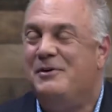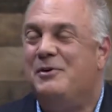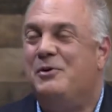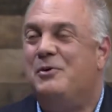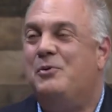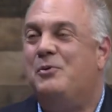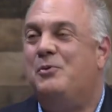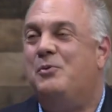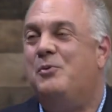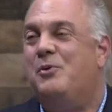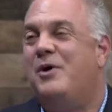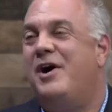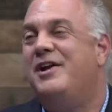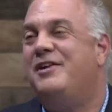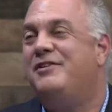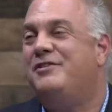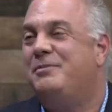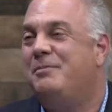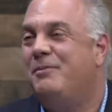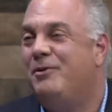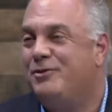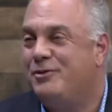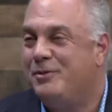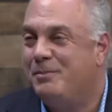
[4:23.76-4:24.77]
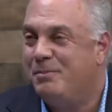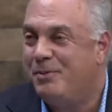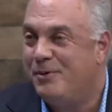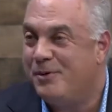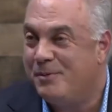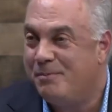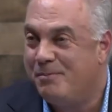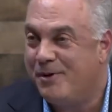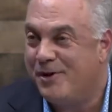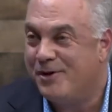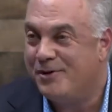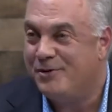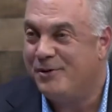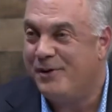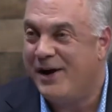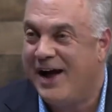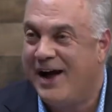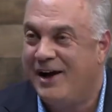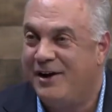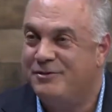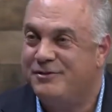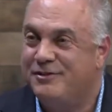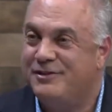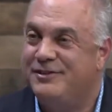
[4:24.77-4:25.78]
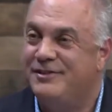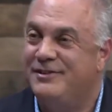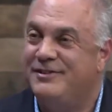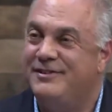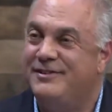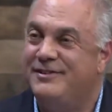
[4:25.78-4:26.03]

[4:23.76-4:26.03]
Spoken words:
What is the most important part to a house?